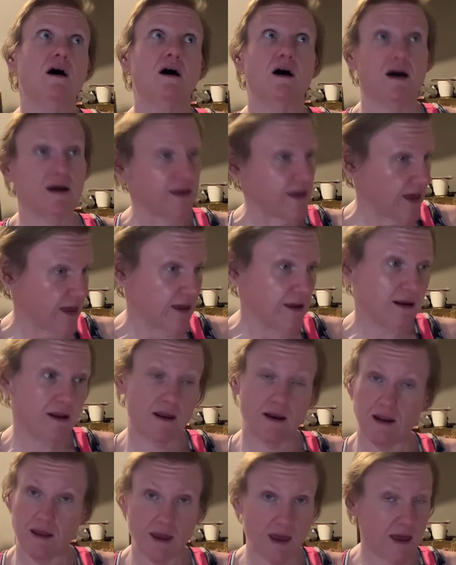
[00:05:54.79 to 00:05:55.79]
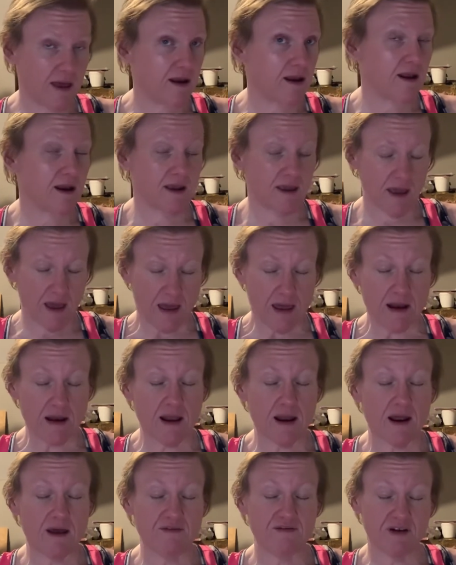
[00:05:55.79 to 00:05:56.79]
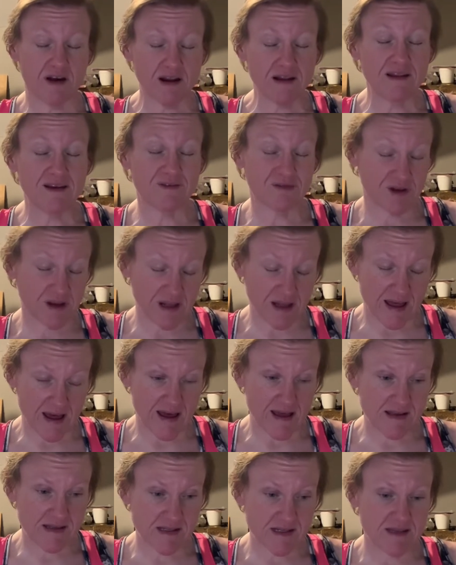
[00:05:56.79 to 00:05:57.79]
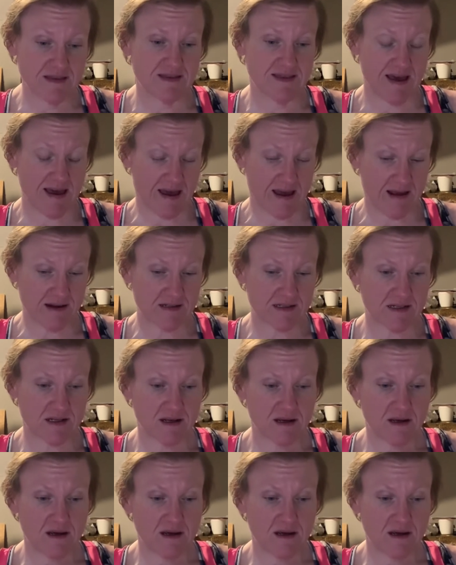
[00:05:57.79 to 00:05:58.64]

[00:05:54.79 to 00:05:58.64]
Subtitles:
again and again and again, and I finally realized that